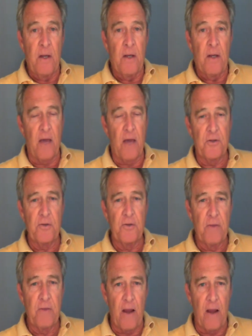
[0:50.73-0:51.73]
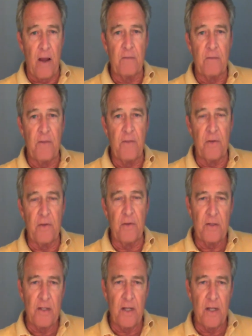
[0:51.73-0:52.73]
Now that you're there, if you
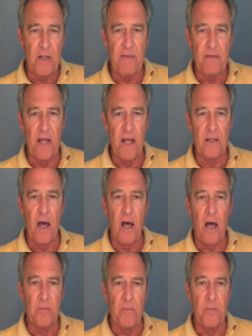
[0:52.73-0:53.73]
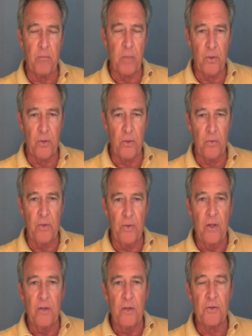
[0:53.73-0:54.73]
looked at the left-hand column in blue,
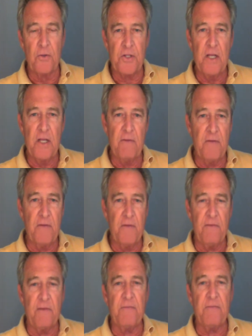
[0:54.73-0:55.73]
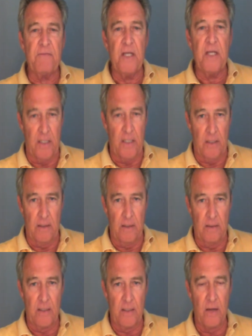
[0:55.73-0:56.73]
you'll see the V15
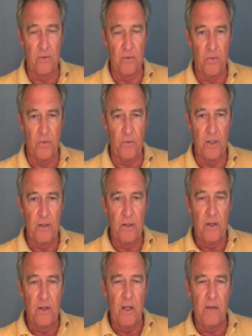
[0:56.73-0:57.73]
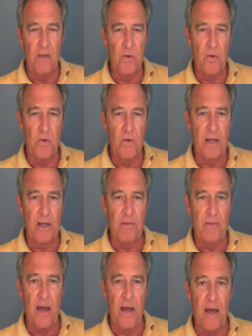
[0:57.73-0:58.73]
download. If you click
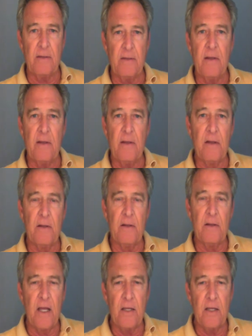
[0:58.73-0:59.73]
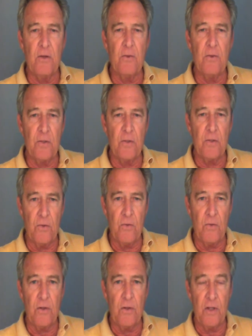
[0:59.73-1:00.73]
that, it'll take you
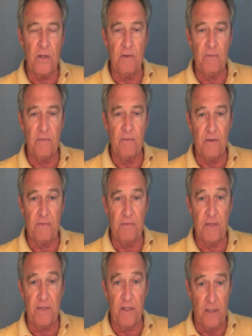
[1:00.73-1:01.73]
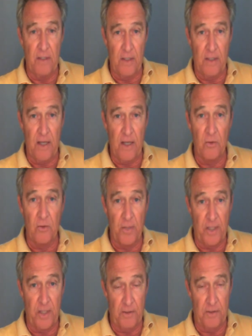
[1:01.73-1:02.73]
to the V15 download
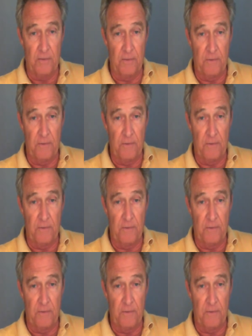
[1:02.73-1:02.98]
page.